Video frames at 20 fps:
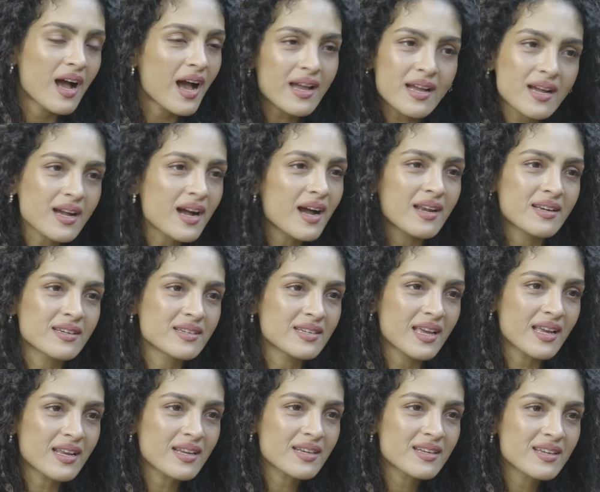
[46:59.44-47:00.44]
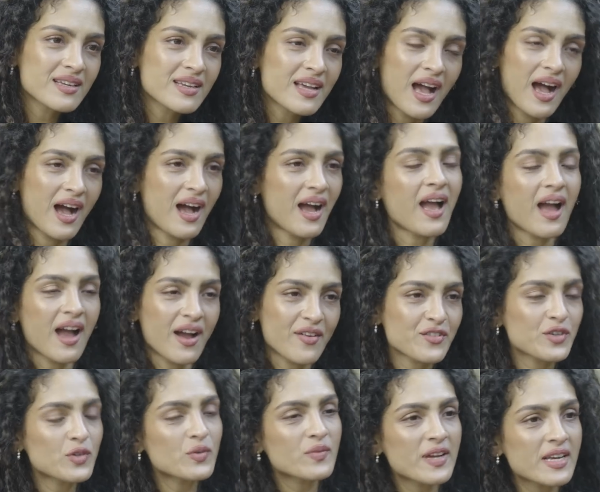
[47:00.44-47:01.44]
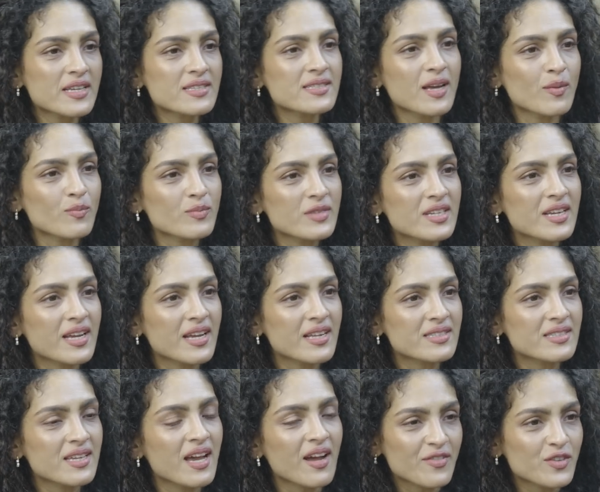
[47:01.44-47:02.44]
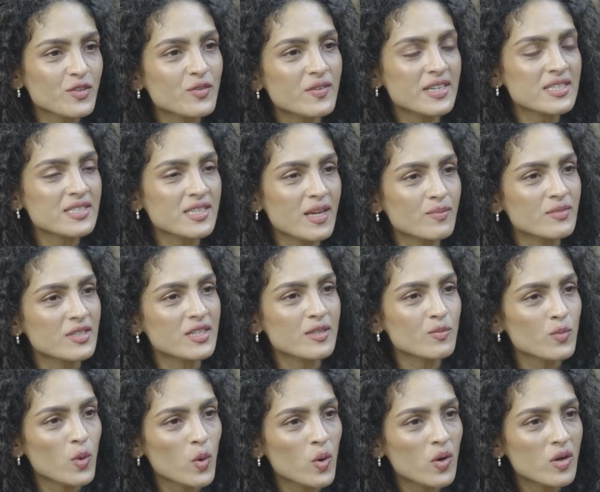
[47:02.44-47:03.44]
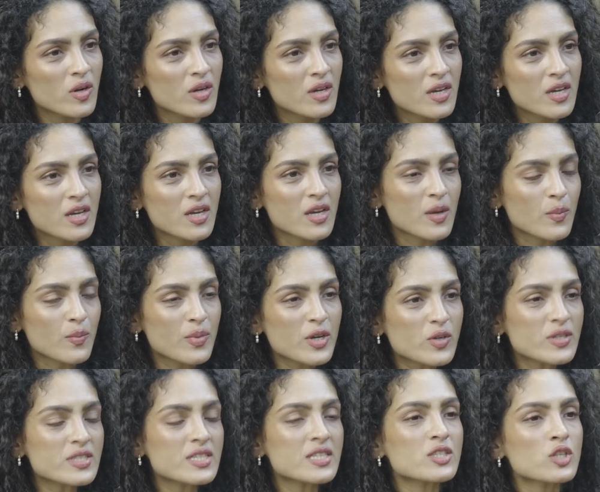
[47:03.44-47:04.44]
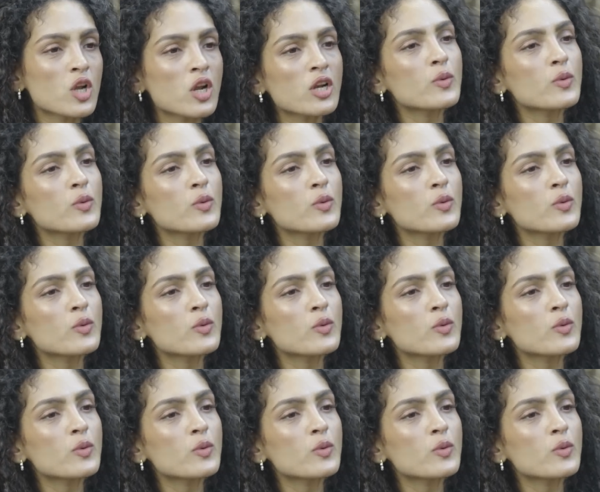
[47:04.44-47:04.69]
I can't, right? Yes. I have to wear something else. I have to wear something more because it's not